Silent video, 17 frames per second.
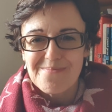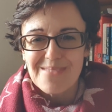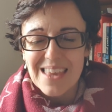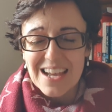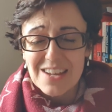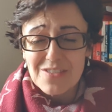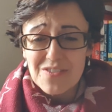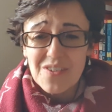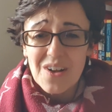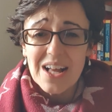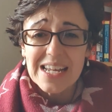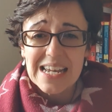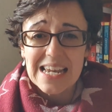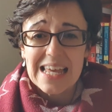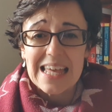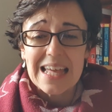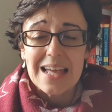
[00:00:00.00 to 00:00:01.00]
And
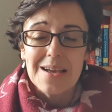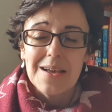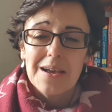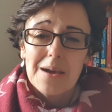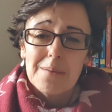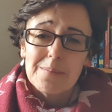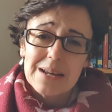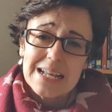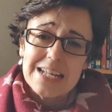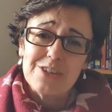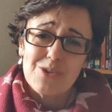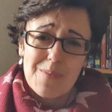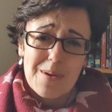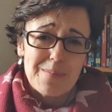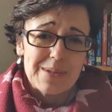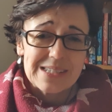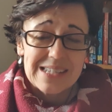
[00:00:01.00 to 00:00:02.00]
finally, please
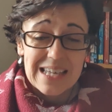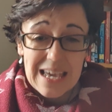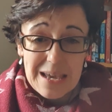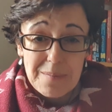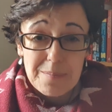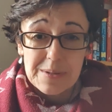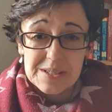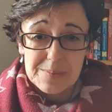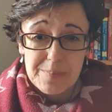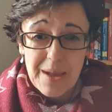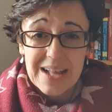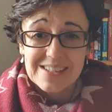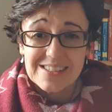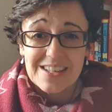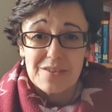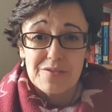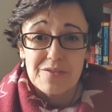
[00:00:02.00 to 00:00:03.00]
remember to keep
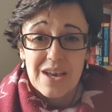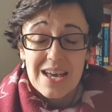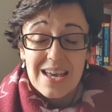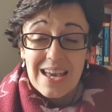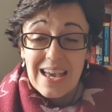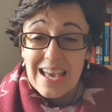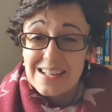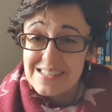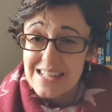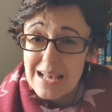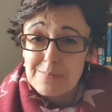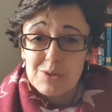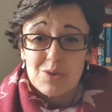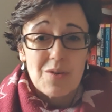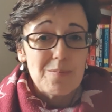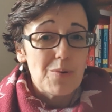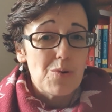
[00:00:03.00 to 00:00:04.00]
perspective. Exams
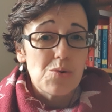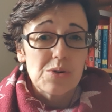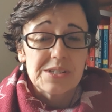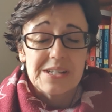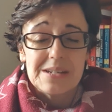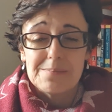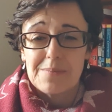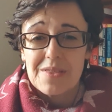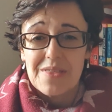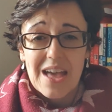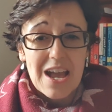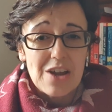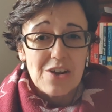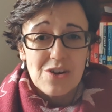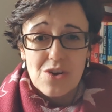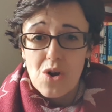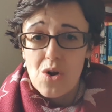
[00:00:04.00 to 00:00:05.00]
are important, but they are
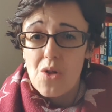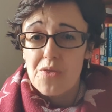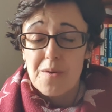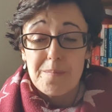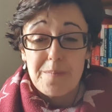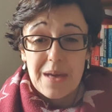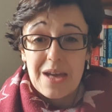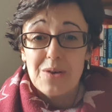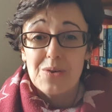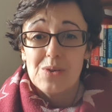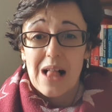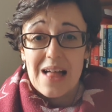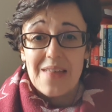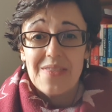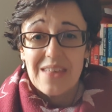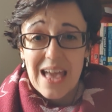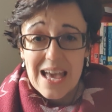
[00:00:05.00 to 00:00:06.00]
not the be-all
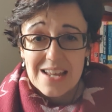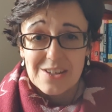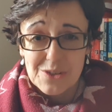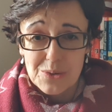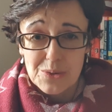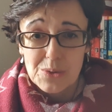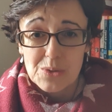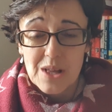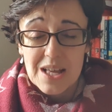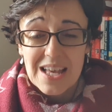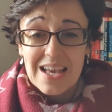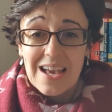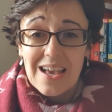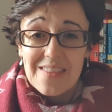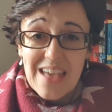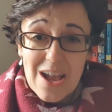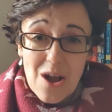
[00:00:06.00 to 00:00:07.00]
and the end-all.
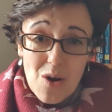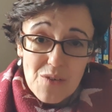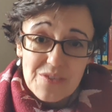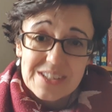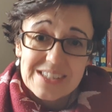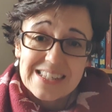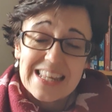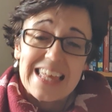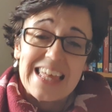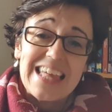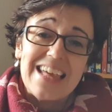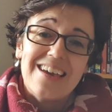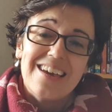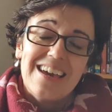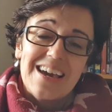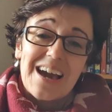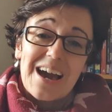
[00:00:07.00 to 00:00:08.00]
They obviously
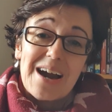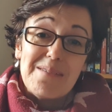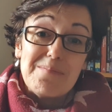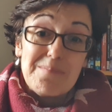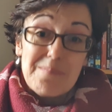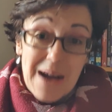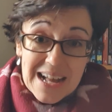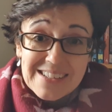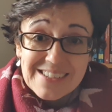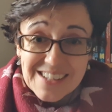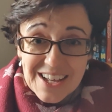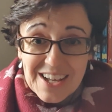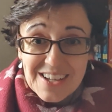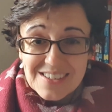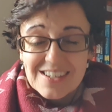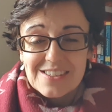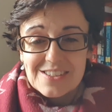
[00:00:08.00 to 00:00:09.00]

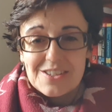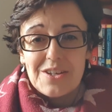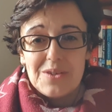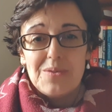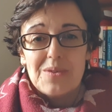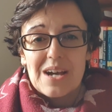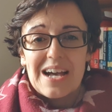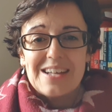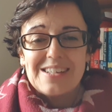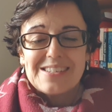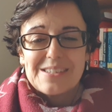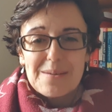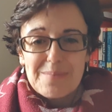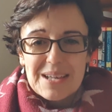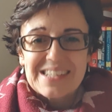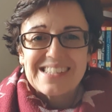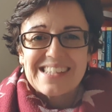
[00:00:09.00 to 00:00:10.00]
matter to
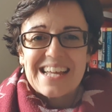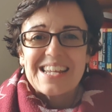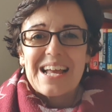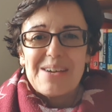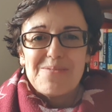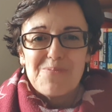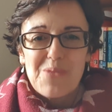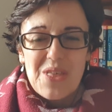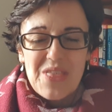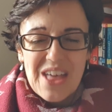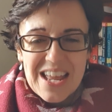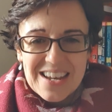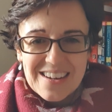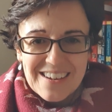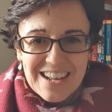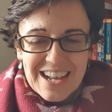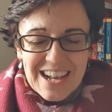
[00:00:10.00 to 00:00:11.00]
some extent and
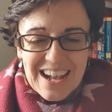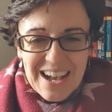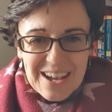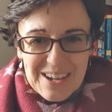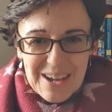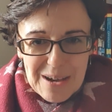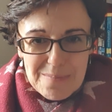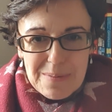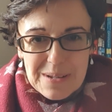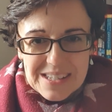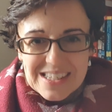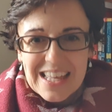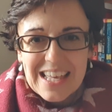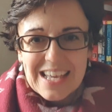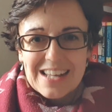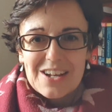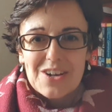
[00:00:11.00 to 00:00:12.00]
within a
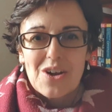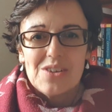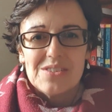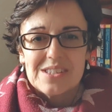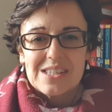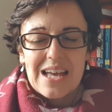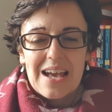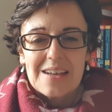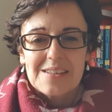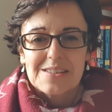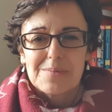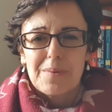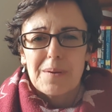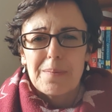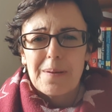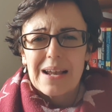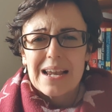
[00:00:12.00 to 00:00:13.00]
particular context,
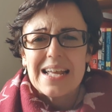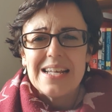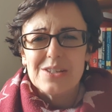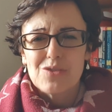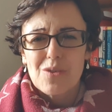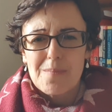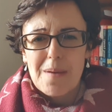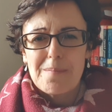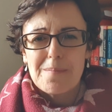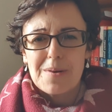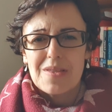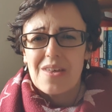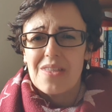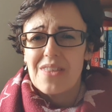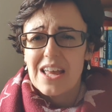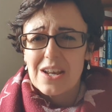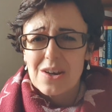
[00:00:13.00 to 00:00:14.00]
but please remember
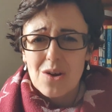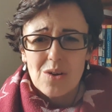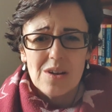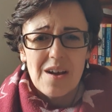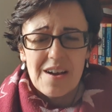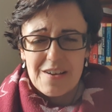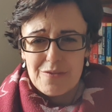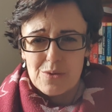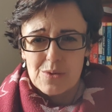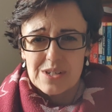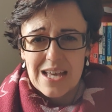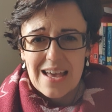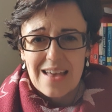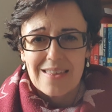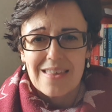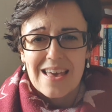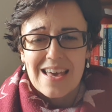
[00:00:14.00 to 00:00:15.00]
that they're not life or
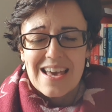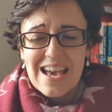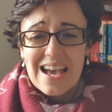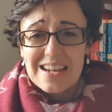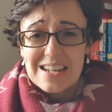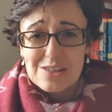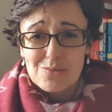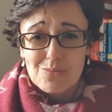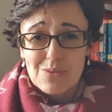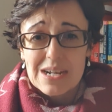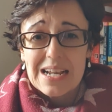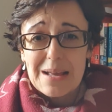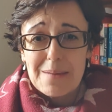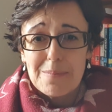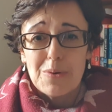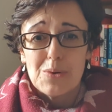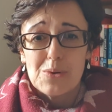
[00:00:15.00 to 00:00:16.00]
death, and it's really
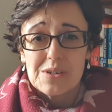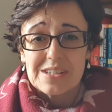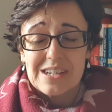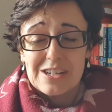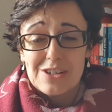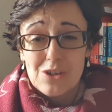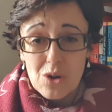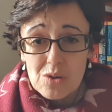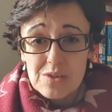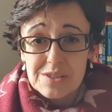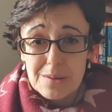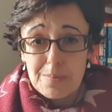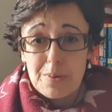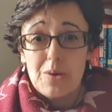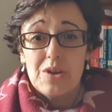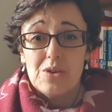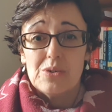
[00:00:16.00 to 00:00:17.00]
important not to
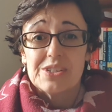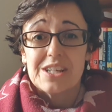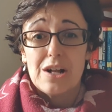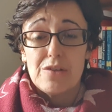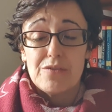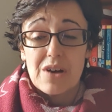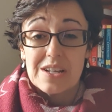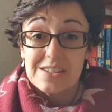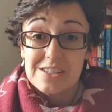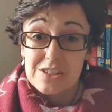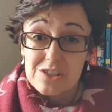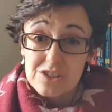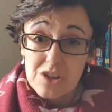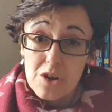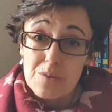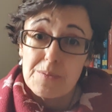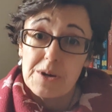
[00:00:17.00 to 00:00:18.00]
put yourself under
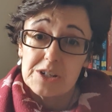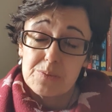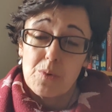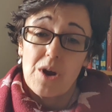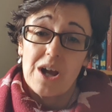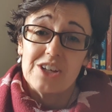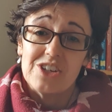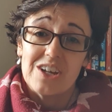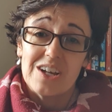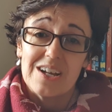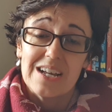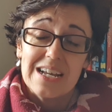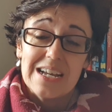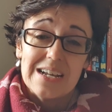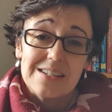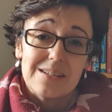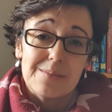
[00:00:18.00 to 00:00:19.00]
so much pressure
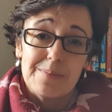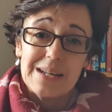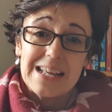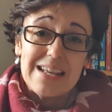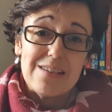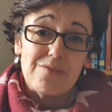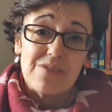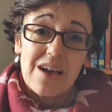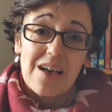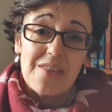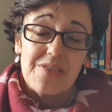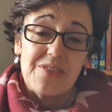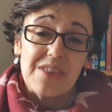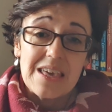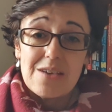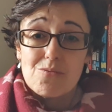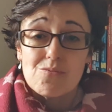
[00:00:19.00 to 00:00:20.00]
to believe that
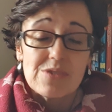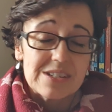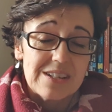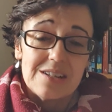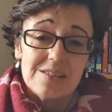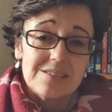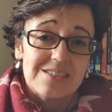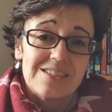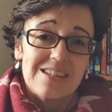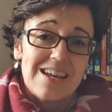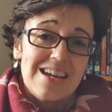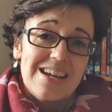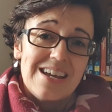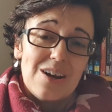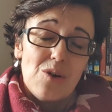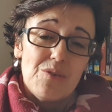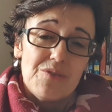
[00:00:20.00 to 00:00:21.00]
the results
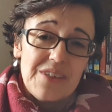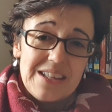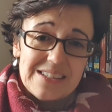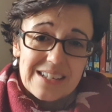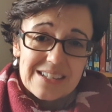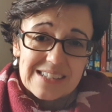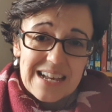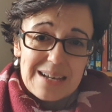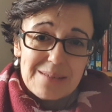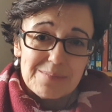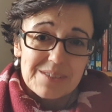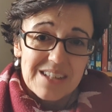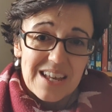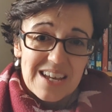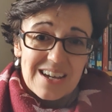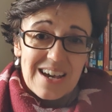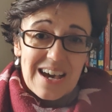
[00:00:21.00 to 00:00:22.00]
of these exams
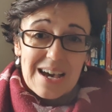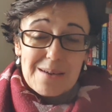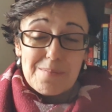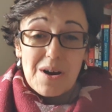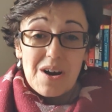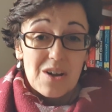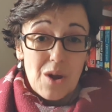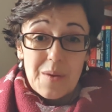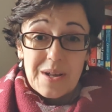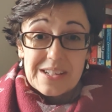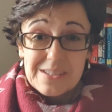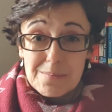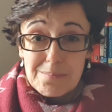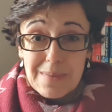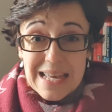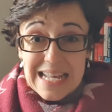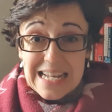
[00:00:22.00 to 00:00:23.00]
are going to
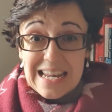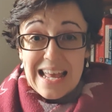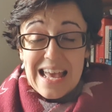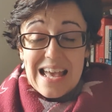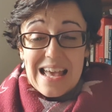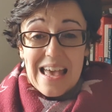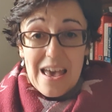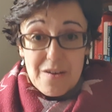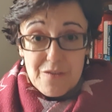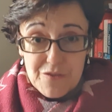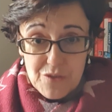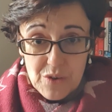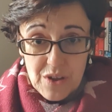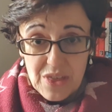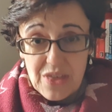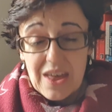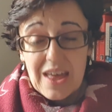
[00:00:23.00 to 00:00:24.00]
mean
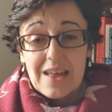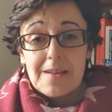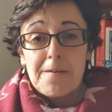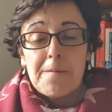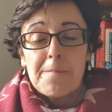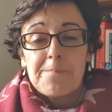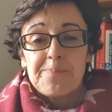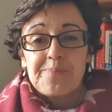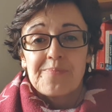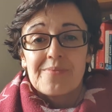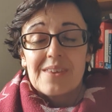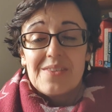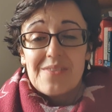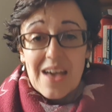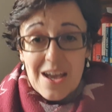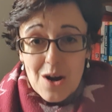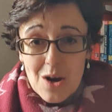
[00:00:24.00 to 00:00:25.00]
everything.
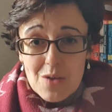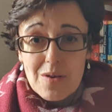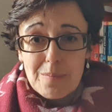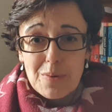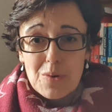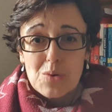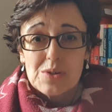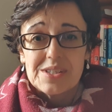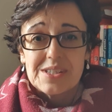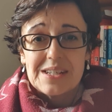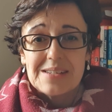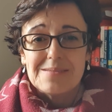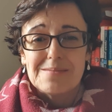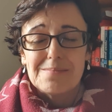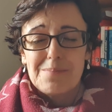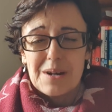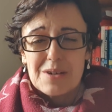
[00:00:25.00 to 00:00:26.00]
They are
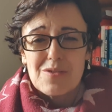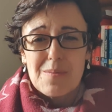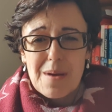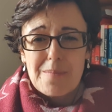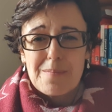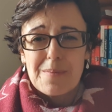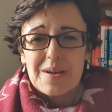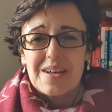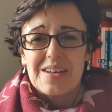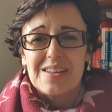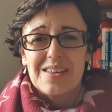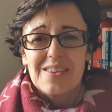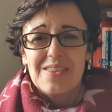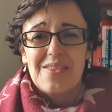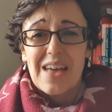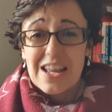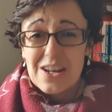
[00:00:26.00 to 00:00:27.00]
important, but remember,
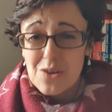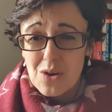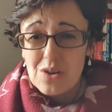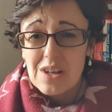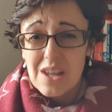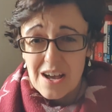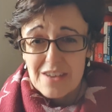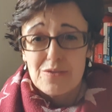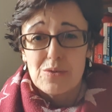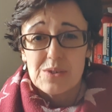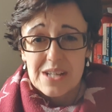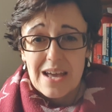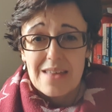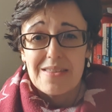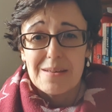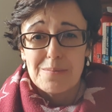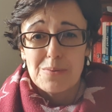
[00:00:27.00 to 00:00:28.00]
they're not life or
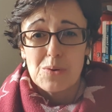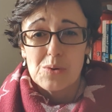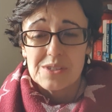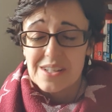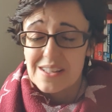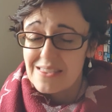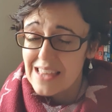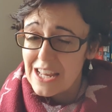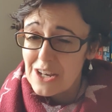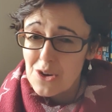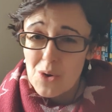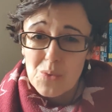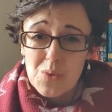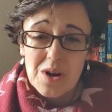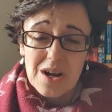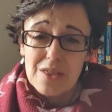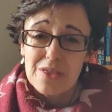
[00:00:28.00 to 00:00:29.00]
death important. They're not
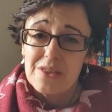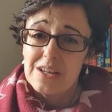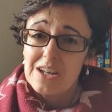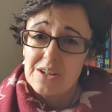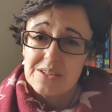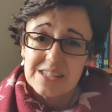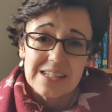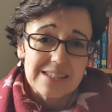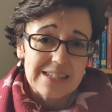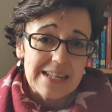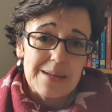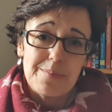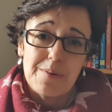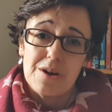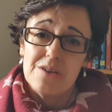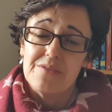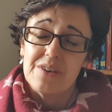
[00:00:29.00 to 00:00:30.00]
worth losing
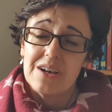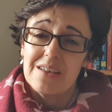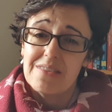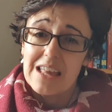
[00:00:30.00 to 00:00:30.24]
sleep over.